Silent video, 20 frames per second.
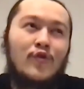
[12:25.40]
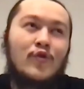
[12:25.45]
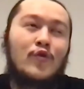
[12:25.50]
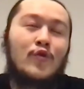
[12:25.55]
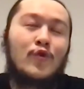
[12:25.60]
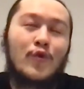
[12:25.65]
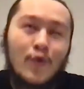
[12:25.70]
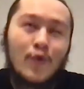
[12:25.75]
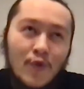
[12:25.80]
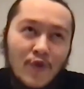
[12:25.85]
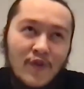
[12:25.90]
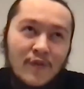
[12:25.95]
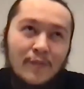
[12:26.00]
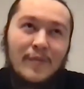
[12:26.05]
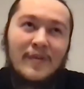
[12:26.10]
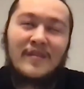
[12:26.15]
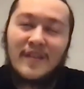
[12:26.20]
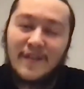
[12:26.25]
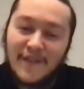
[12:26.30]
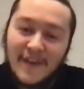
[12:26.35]
do
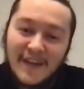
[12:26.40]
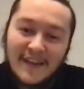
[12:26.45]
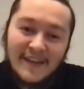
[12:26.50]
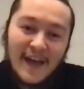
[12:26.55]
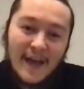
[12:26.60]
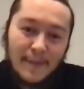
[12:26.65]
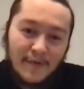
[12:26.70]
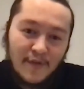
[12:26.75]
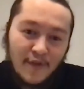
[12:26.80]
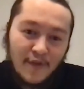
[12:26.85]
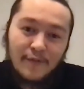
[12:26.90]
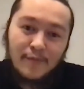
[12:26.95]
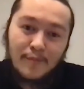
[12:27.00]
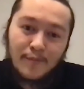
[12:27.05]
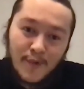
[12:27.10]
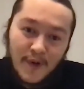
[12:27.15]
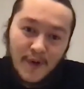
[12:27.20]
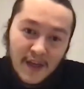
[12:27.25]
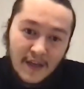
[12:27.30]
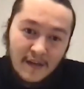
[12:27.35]
specific types of
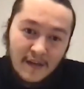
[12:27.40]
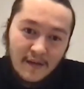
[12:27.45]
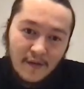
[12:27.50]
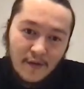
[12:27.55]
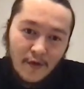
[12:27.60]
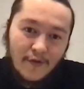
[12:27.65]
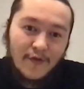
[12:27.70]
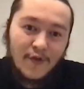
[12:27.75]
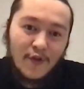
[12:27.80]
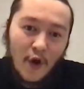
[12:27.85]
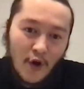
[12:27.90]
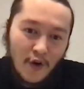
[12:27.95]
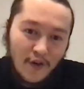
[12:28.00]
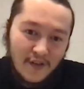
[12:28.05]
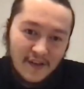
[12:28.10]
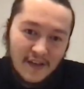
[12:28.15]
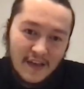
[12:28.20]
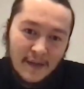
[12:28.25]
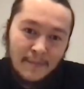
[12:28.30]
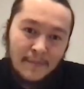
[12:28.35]
breeds of
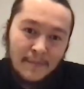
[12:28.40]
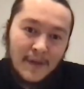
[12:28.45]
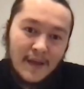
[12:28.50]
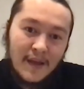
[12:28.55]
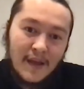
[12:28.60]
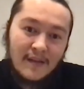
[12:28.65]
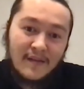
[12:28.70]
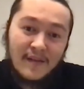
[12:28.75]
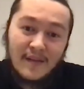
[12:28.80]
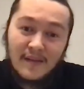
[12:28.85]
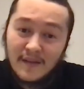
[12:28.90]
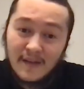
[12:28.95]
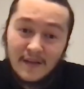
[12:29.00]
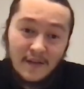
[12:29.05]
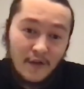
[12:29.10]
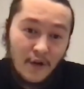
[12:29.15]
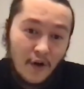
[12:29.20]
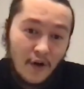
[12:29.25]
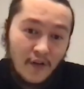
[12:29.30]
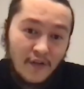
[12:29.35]
dogs can be
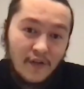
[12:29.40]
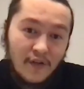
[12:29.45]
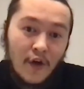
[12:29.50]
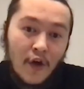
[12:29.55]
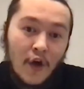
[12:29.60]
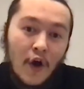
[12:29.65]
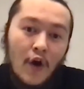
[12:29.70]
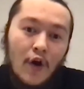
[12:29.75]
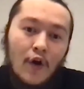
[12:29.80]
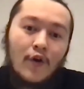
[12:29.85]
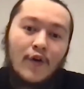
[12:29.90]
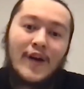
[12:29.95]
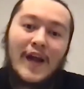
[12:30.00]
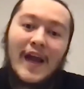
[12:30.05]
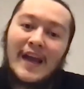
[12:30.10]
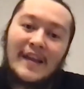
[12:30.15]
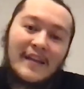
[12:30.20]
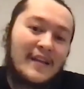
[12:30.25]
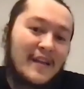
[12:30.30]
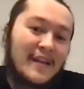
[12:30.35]
assistant dogs, or
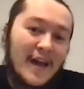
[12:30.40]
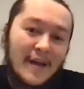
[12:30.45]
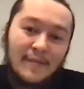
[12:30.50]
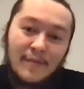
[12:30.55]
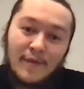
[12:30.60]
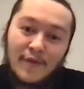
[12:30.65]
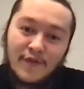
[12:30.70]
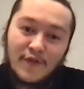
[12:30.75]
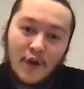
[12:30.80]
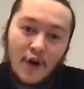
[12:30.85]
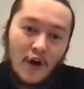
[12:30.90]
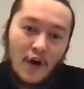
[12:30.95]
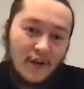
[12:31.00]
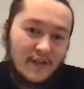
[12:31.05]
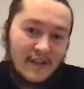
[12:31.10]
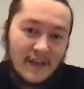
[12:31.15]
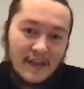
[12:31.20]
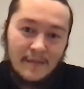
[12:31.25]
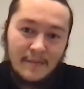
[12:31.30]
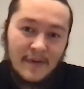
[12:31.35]
any type of
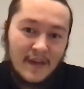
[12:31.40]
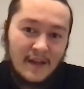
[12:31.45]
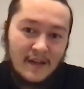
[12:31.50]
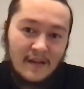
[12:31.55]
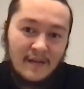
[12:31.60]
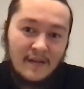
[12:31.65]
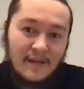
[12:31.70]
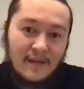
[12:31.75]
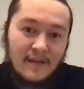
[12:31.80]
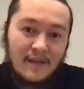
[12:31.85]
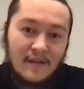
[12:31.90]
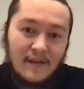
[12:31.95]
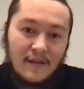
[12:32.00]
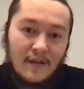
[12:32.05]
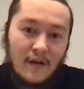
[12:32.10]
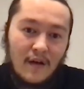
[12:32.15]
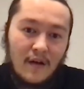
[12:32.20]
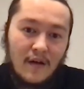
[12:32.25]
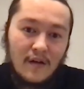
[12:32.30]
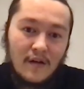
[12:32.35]
dogs can be an assistant
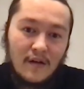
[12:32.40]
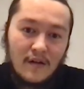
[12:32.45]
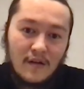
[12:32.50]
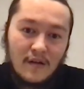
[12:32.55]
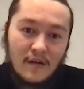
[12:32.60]
dog?